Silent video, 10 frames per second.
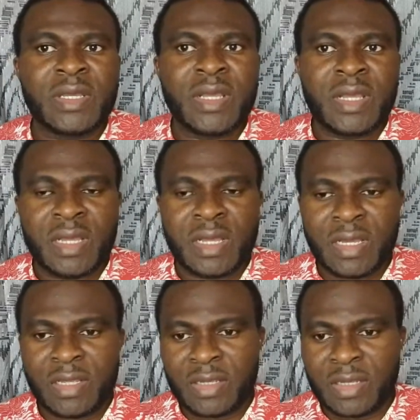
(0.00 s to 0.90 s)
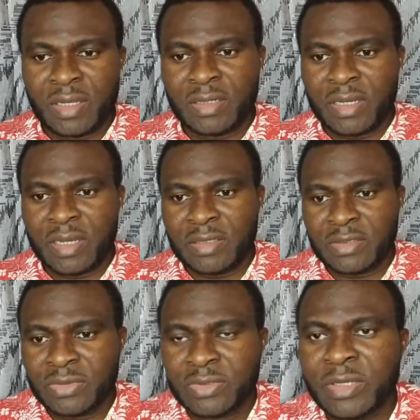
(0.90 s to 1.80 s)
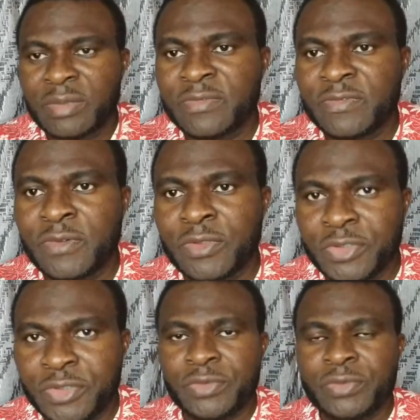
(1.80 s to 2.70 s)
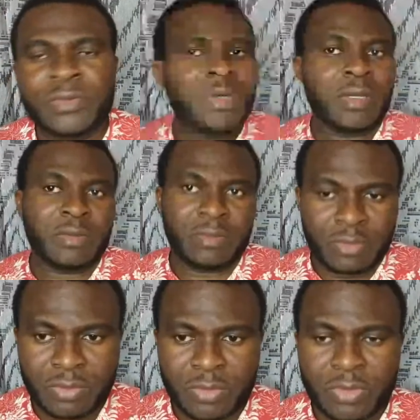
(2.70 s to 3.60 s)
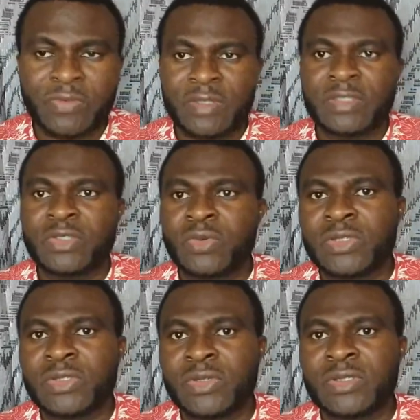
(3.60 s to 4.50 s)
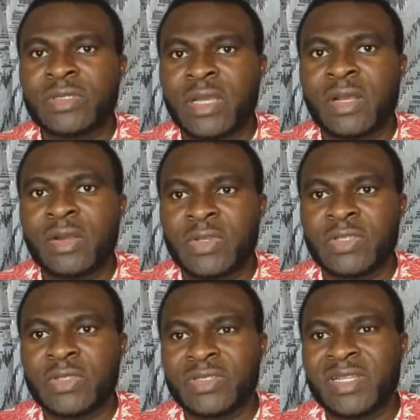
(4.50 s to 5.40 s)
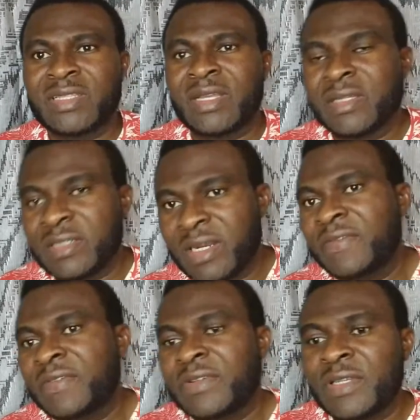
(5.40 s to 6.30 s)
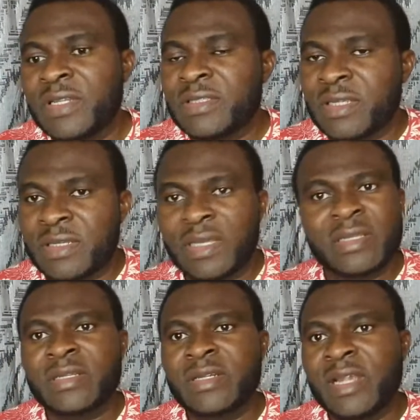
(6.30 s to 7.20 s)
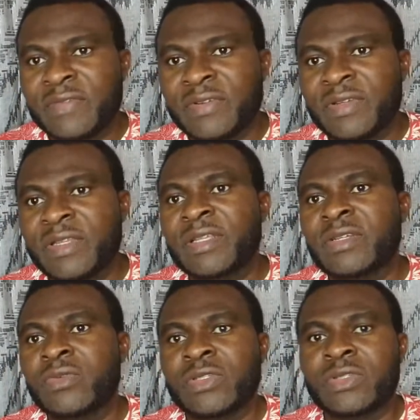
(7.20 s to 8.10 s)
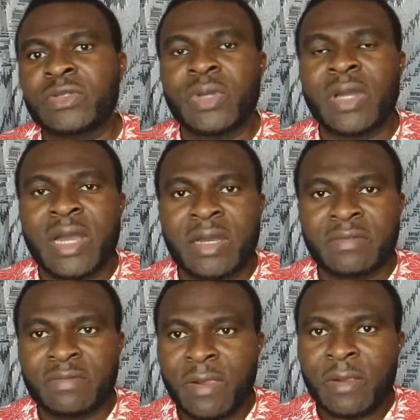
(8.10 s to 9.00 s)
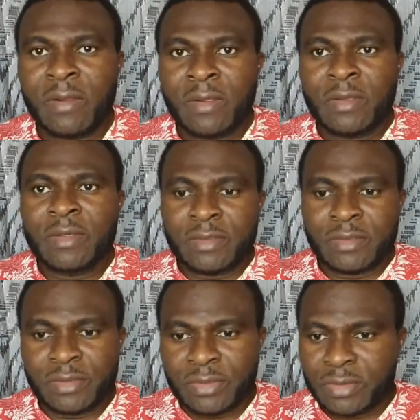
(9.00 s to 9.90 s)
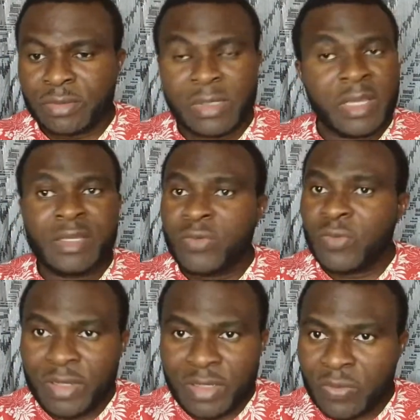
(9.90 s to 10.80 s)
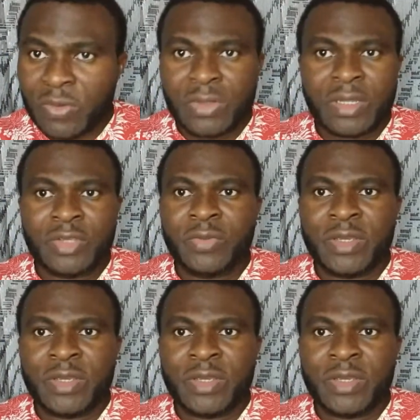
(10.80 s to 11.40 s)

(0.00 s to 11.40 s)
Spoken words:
I can handle them for you. Moreover, these questions are questions that are driving related. Any driving related question you have, anywhere in the world that you might